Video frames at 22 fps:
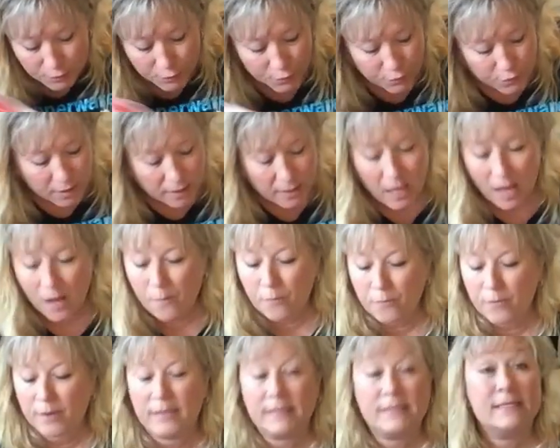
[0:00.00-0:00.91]
so you're going to
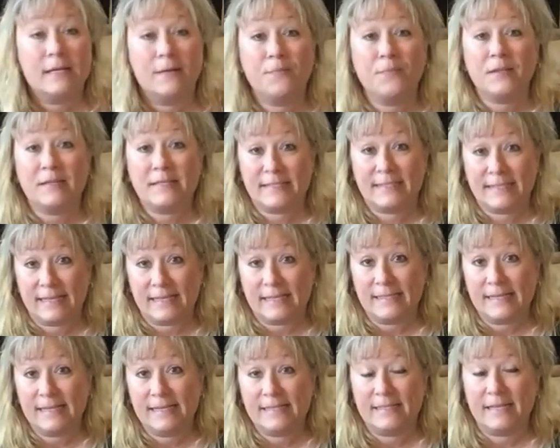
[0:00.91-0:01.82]
come with some
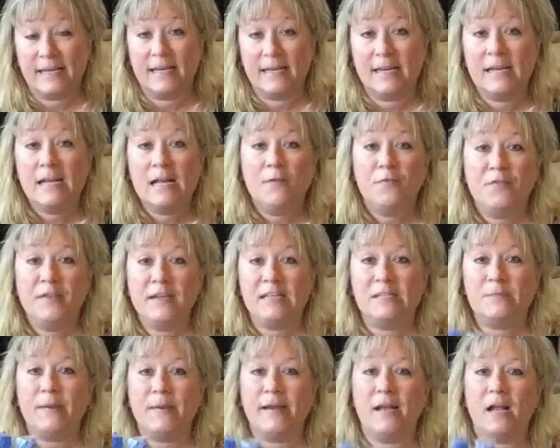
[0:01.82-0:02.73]
sales aids, and
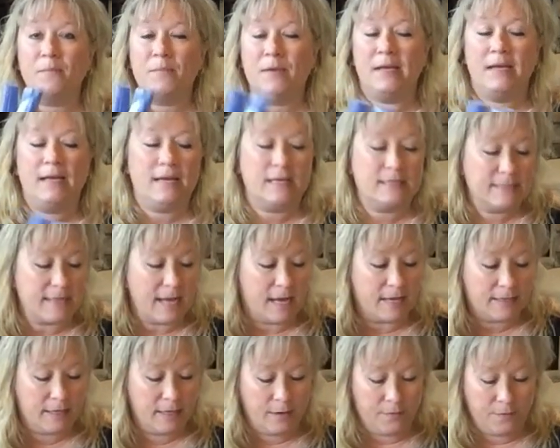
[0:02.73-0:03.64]
these may not be
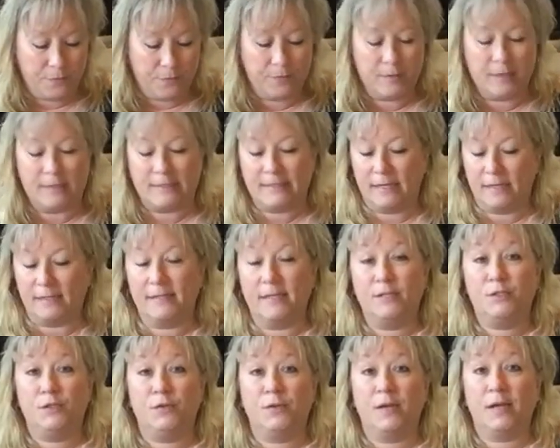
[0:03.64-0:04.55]
exactly the sales
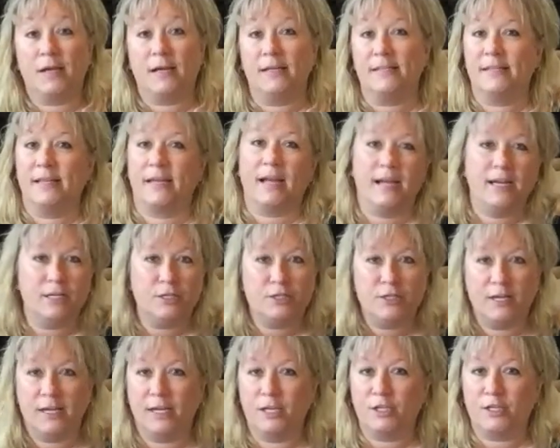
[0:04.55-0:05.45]
aids you get because they kind of
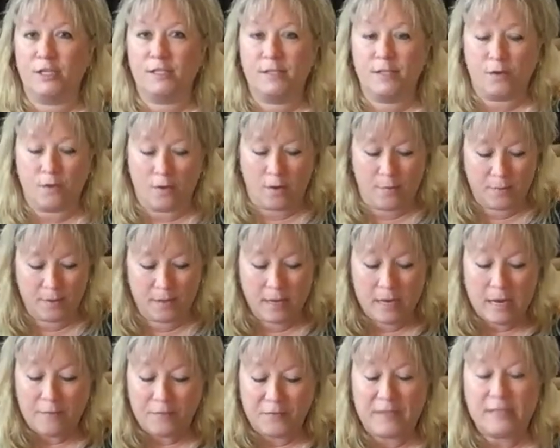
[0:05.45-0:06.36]
change as they go on, but
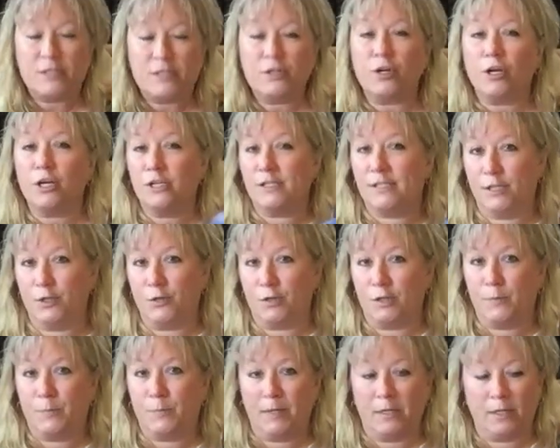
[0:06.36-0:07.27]
these are our
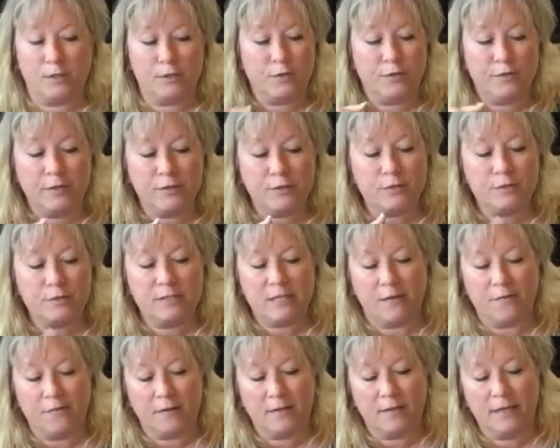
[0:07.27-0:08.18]
citrus peelers, and these are
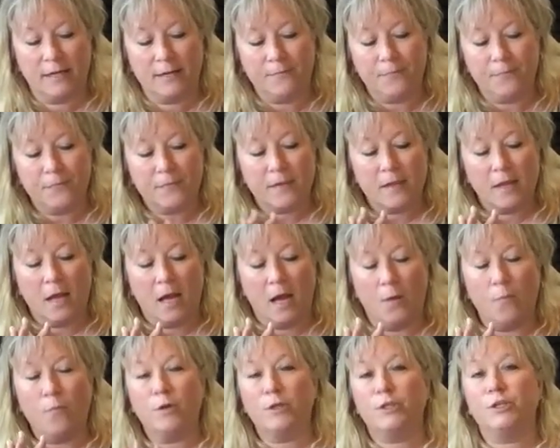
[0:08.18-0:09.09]
definitely
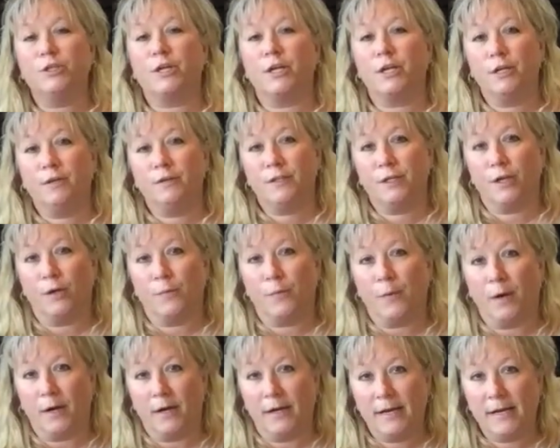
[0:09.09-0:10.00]
um, what you're going to use at your
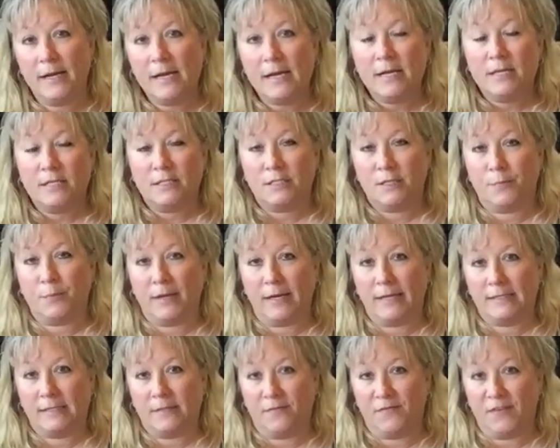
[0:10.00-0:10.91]
party to
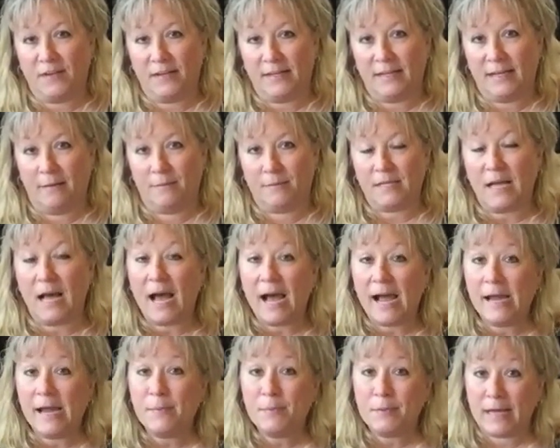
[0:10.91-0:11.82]
play some fun games.
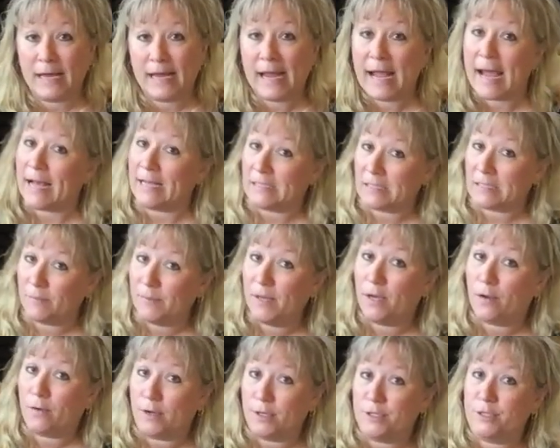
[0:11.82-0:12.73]
I play Ask Me
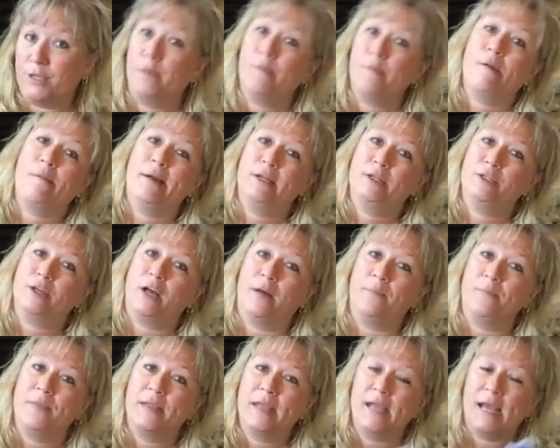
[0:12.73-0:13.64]
a Question About My
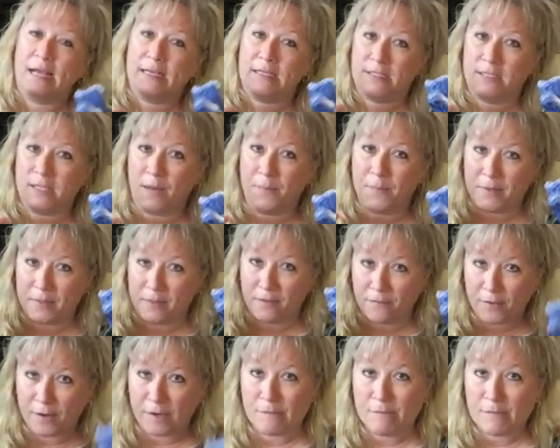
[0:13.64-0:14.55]
Job. I stop in the
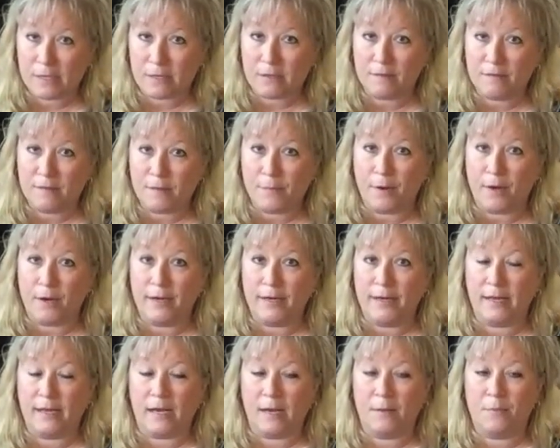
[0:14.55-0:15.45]
very middle of the
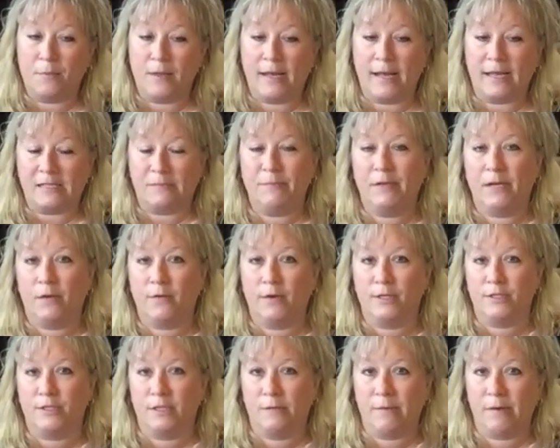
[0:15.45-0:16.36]
party and I play Ask Me a
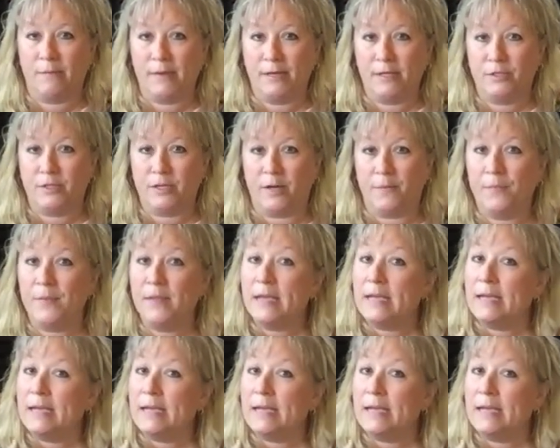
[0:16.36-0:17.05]
Question About My Job.